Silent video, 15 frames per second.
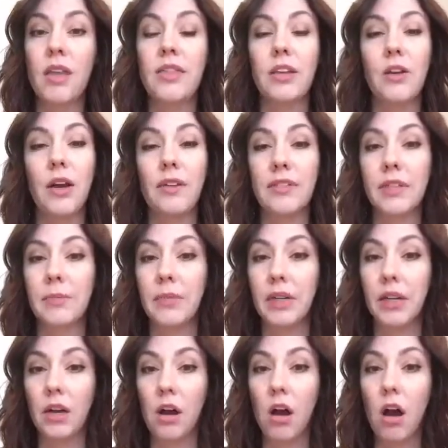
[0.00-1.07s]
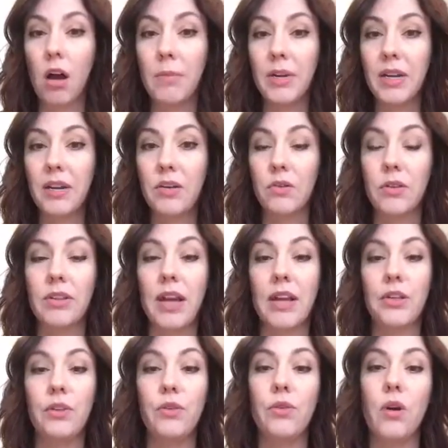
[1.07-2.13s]
that you have something in common, or that
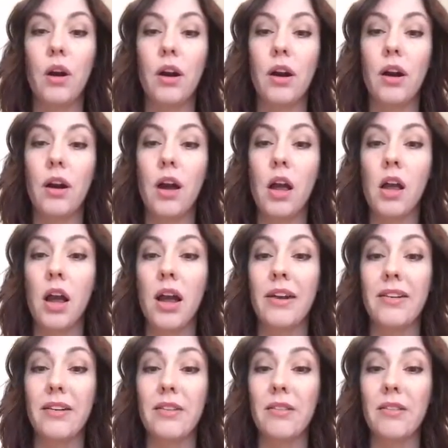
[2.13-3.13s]
you are a